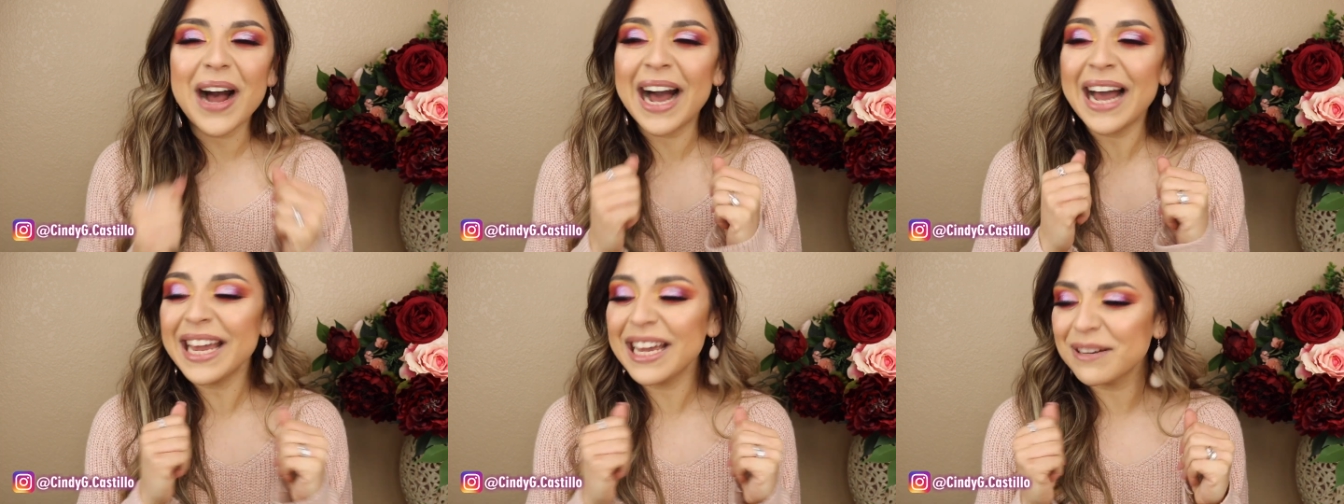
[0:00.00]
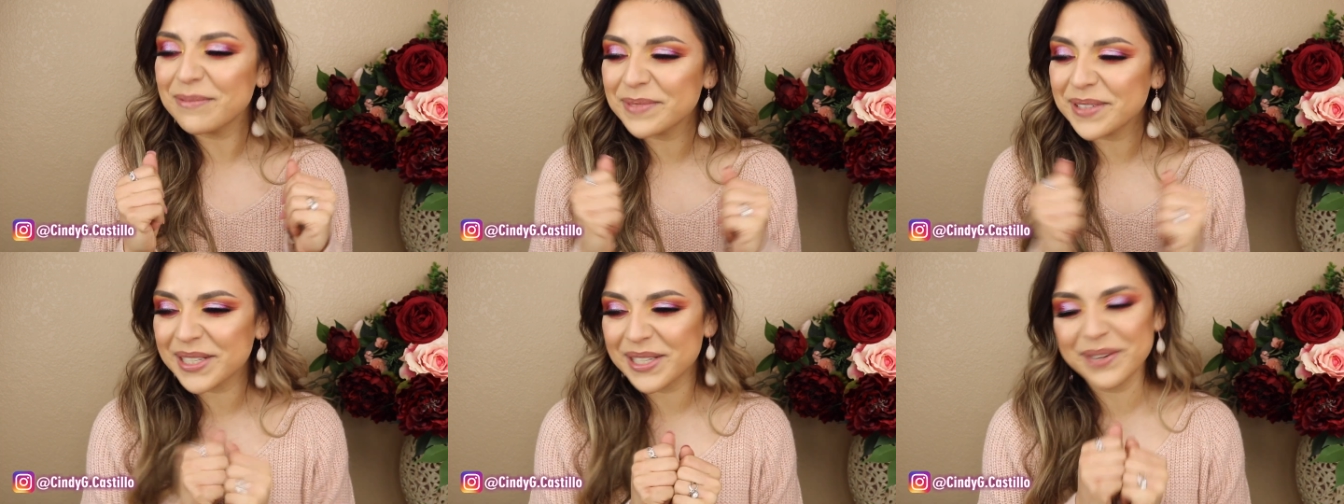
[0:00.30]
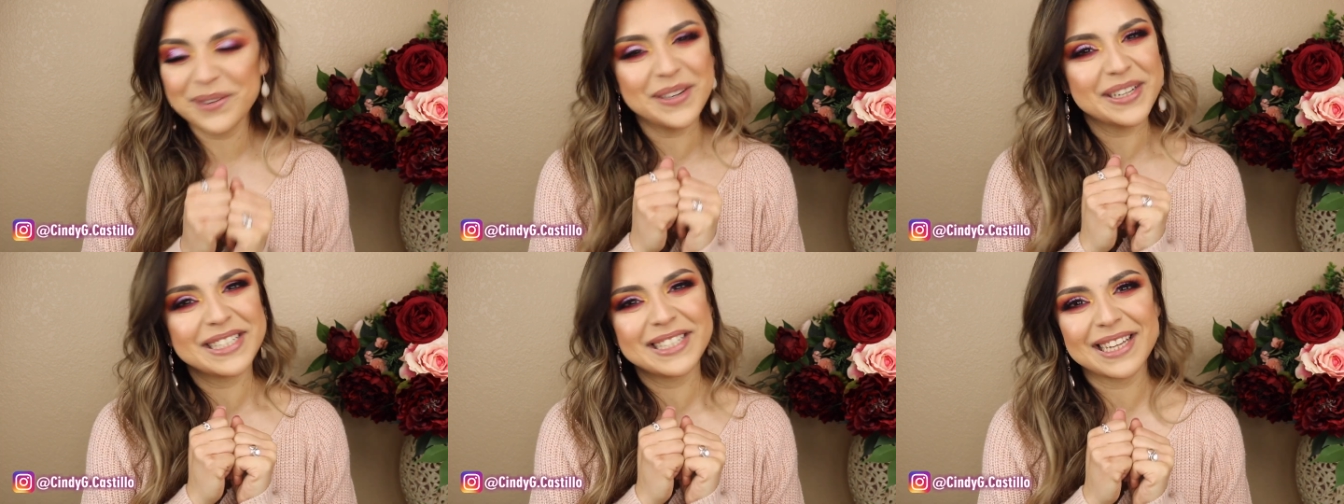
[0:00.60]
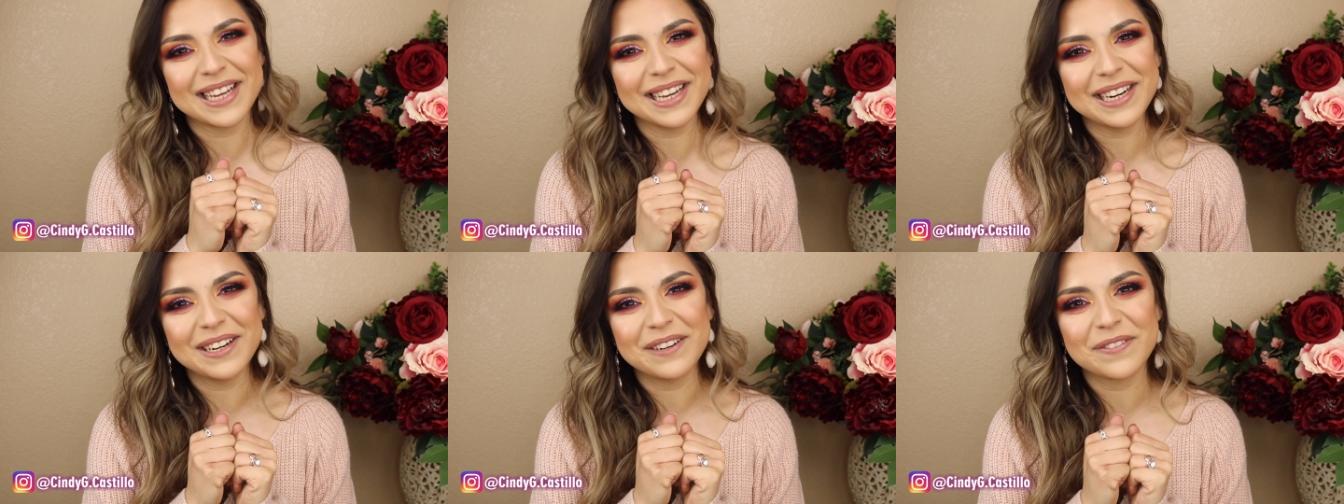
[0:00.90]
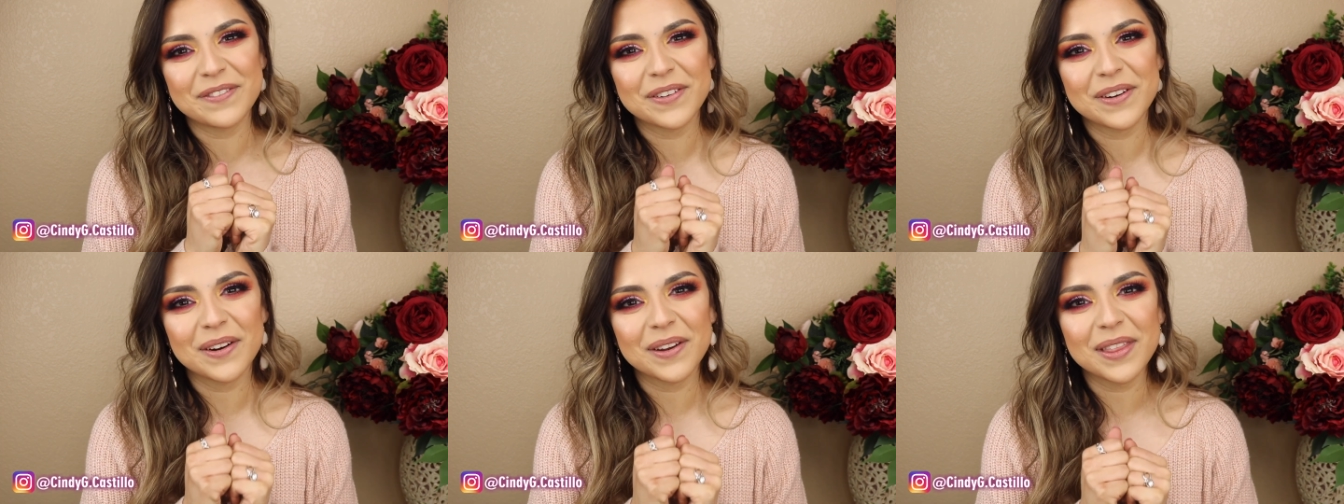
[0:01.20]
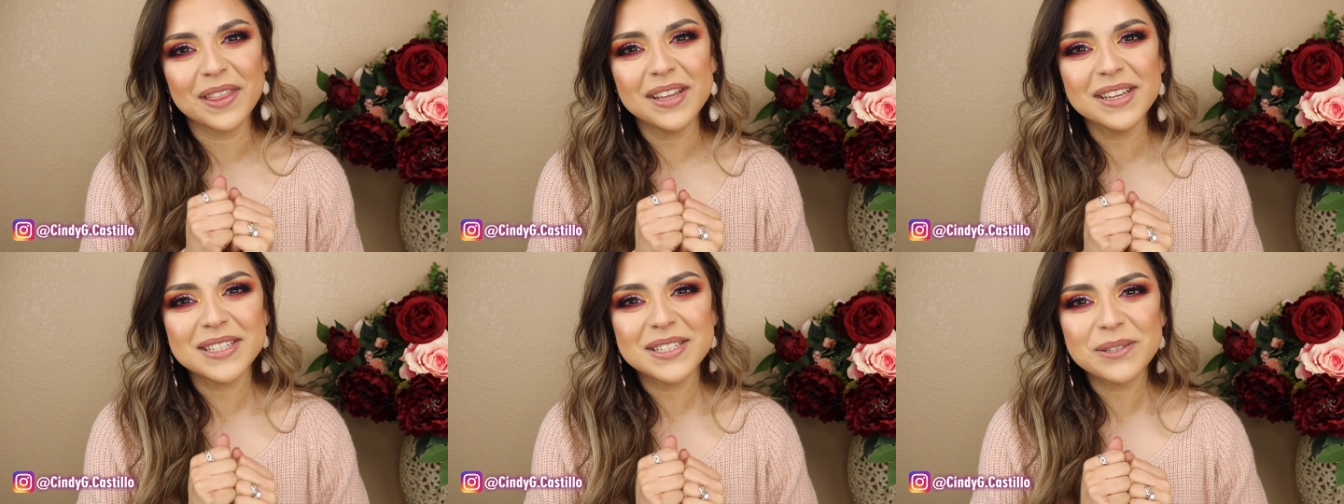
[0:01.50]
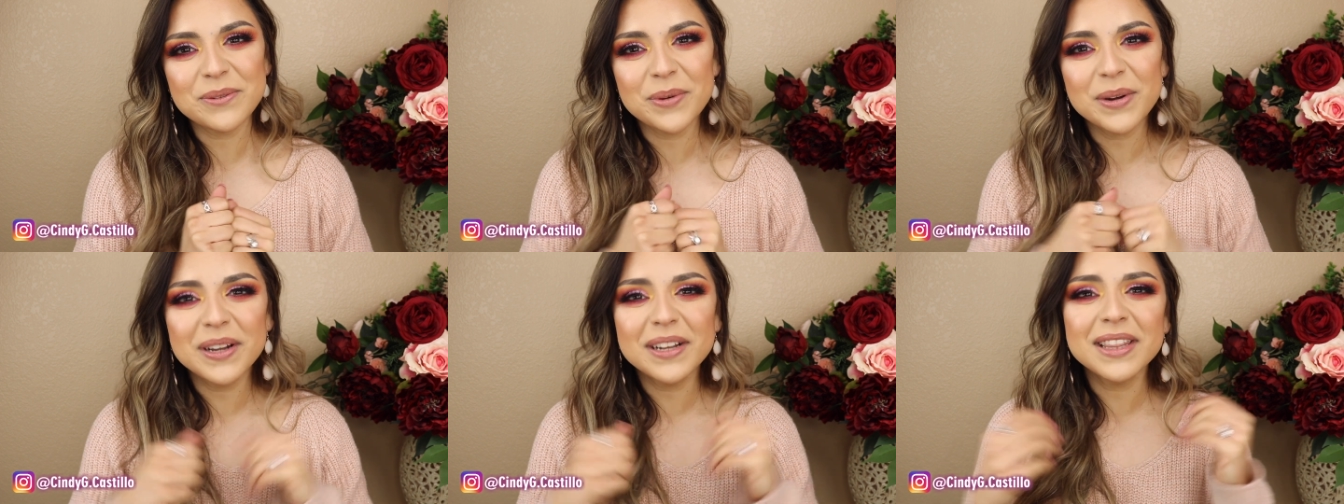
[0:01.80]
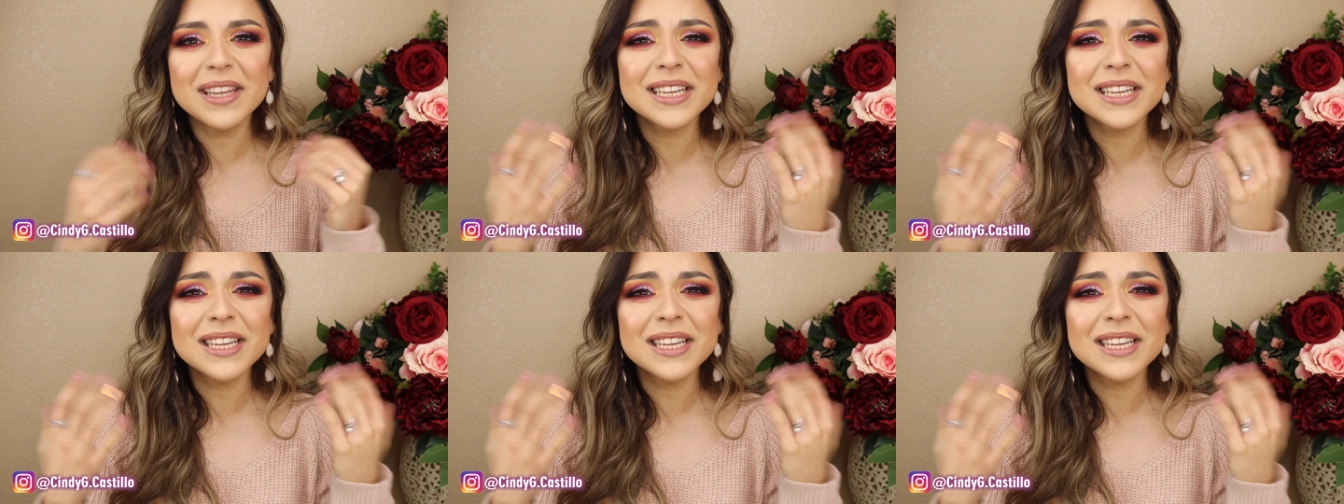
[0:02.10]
I am so excited for this one.